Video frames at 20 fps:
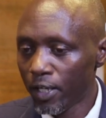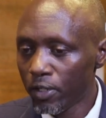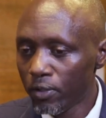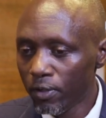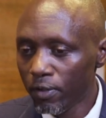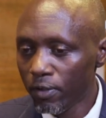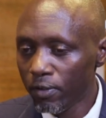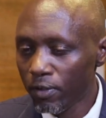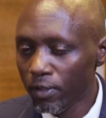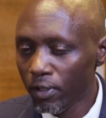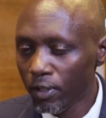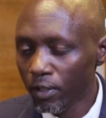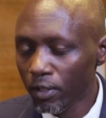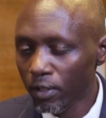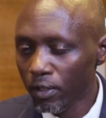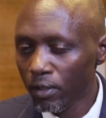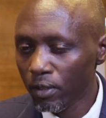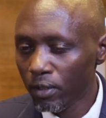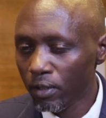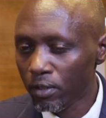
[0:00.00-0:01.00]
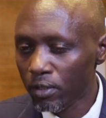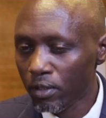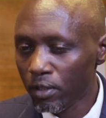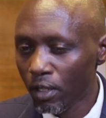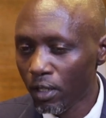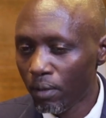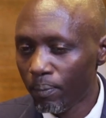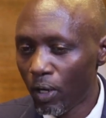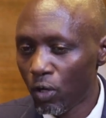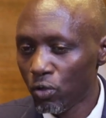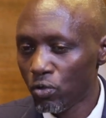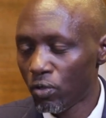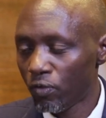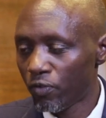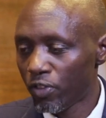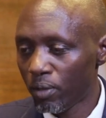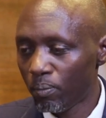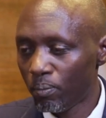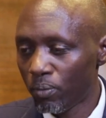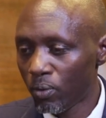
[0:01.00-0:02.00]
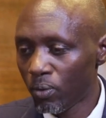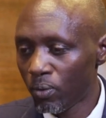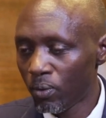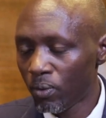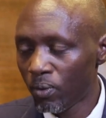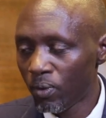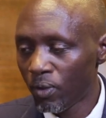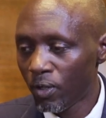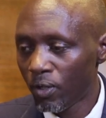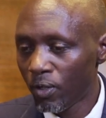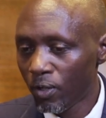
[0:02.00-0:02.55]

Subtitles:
I don't think it came out of the blue,